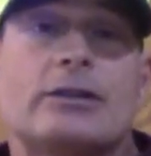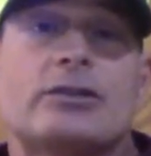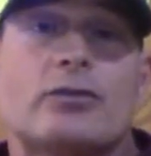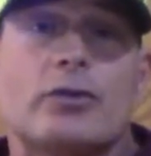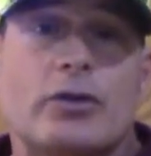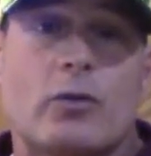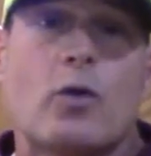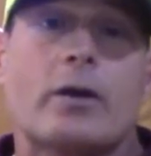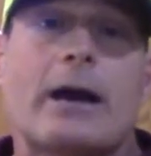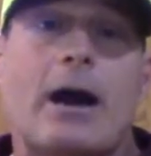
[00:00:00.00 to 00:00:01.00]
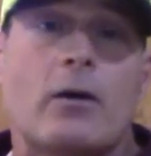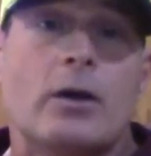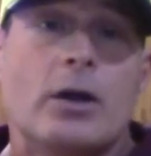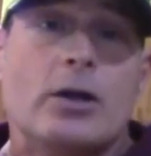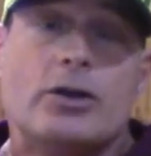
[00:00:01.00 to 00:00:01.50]
through your
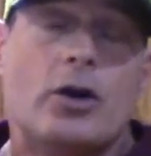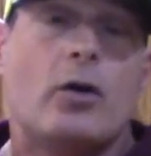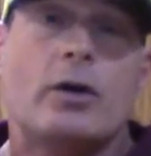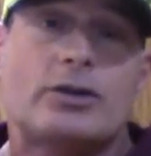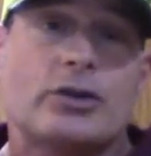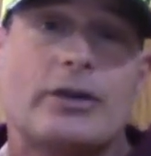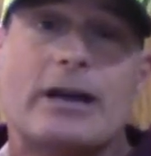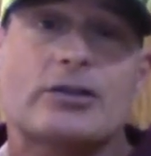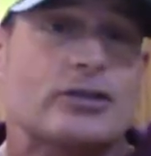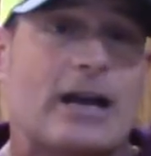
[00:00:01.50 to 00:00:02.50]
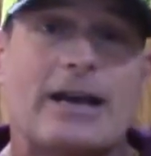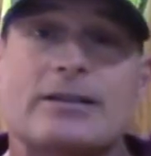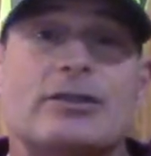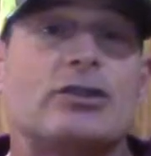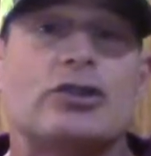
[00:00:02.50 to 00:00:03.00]
workout. Certain exercises